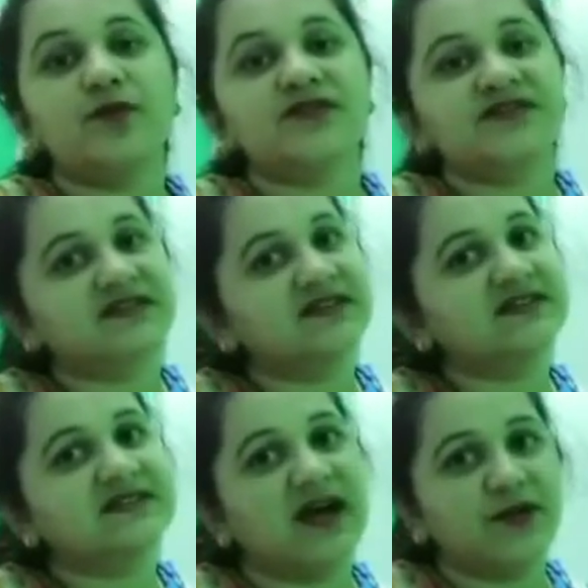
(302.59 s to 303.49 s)
processing
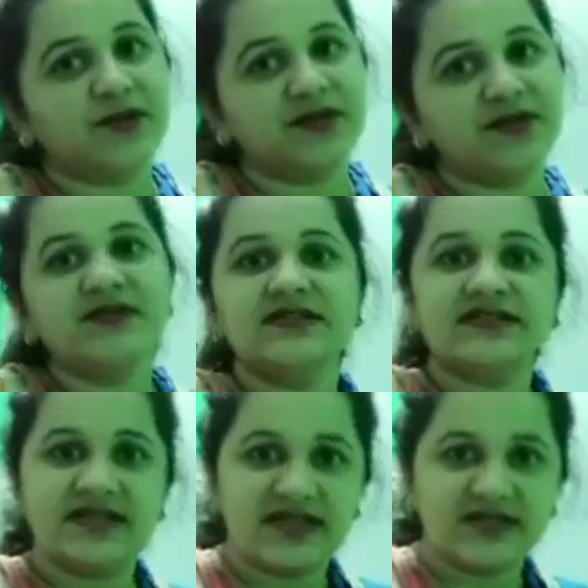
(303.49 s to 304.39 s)
is done on the
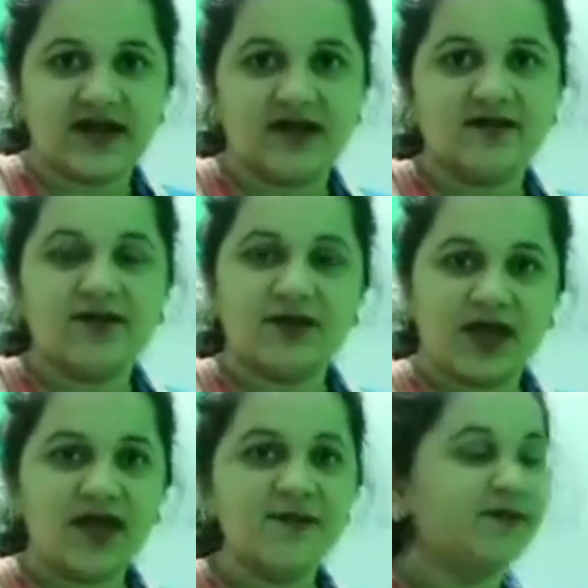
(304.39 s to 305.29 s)
data. Okay.